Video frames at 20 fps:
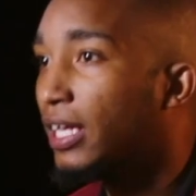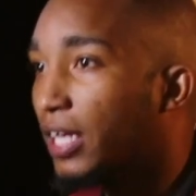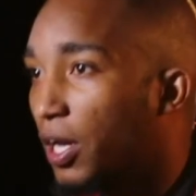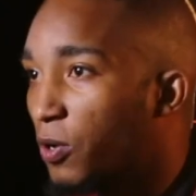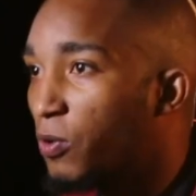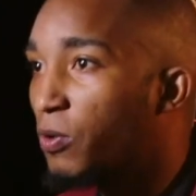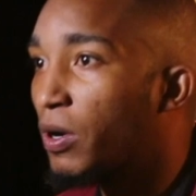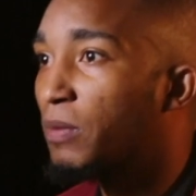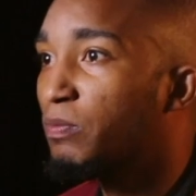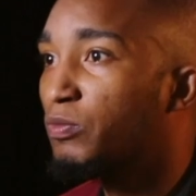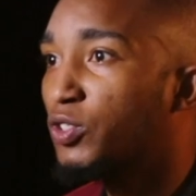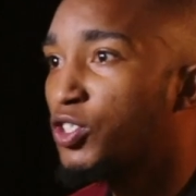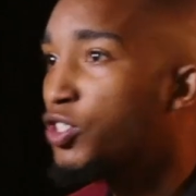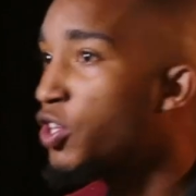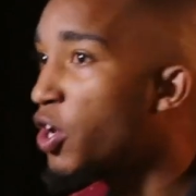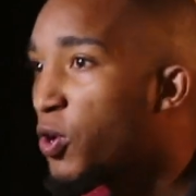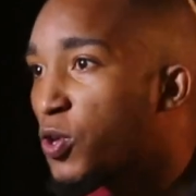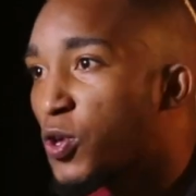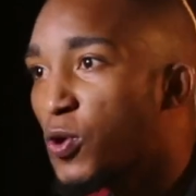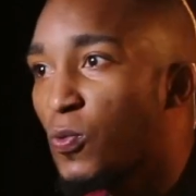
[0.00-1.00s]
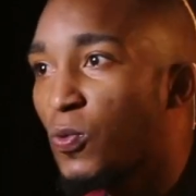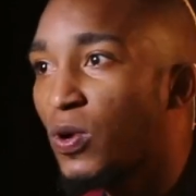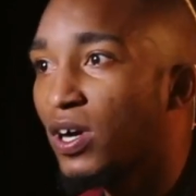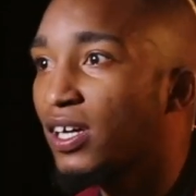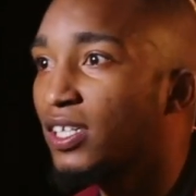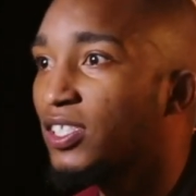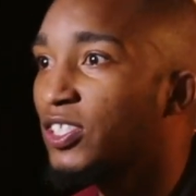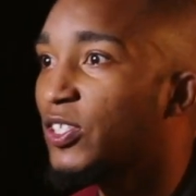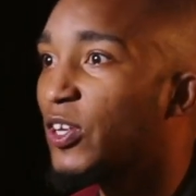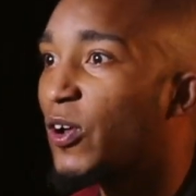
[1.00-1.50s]
yo, do you know your
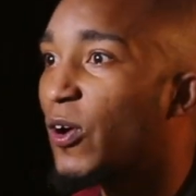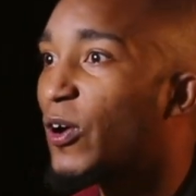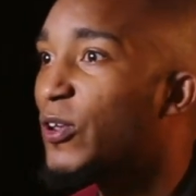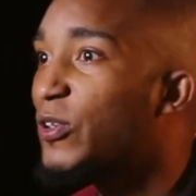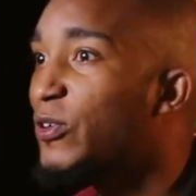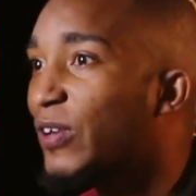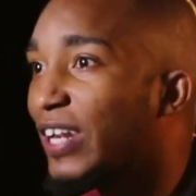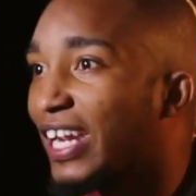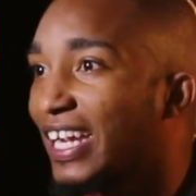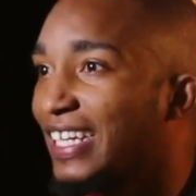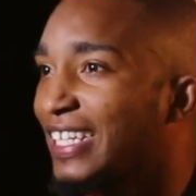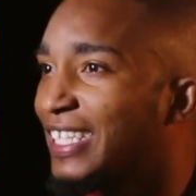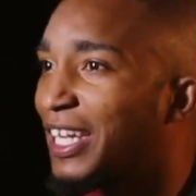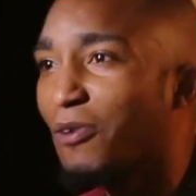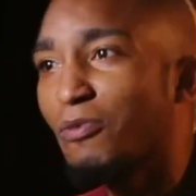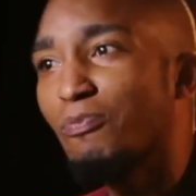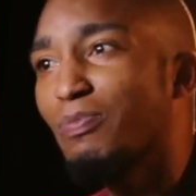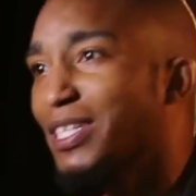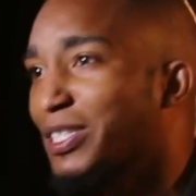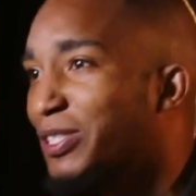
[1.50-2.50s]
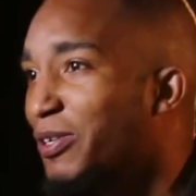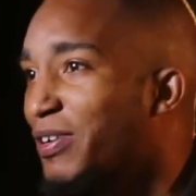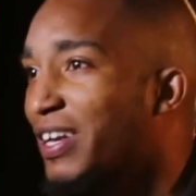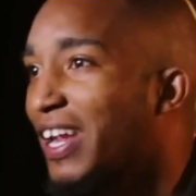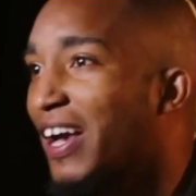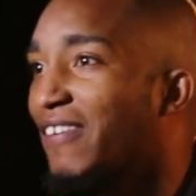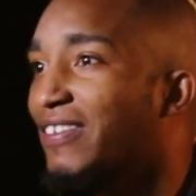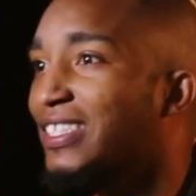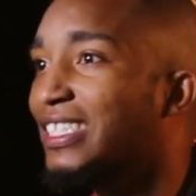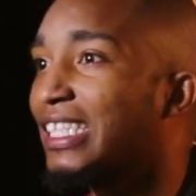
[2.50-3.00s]
words, you know, are you ready? Don't be so
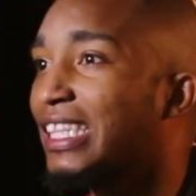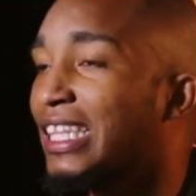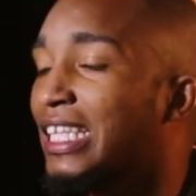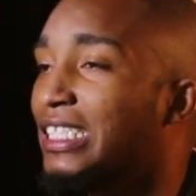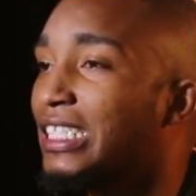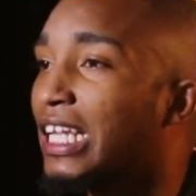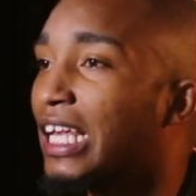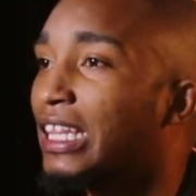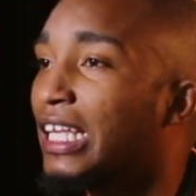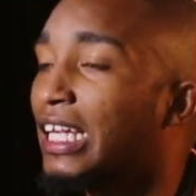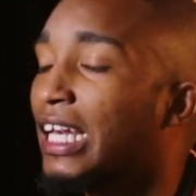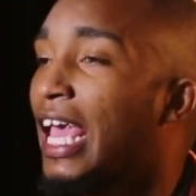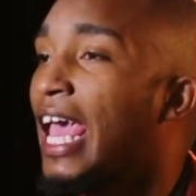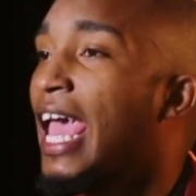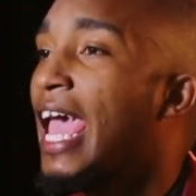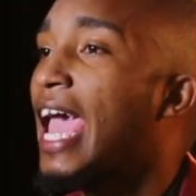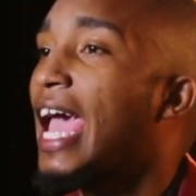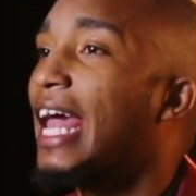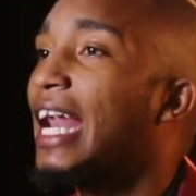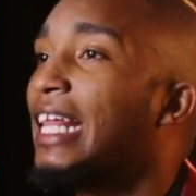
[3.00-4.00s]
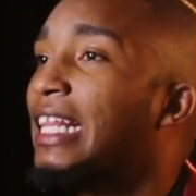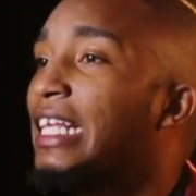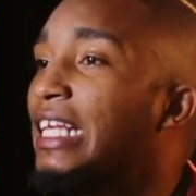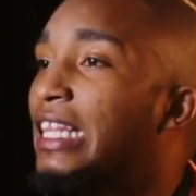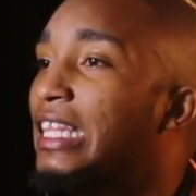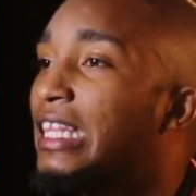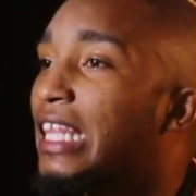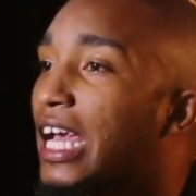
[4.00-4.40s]
nervous and things like that. And I think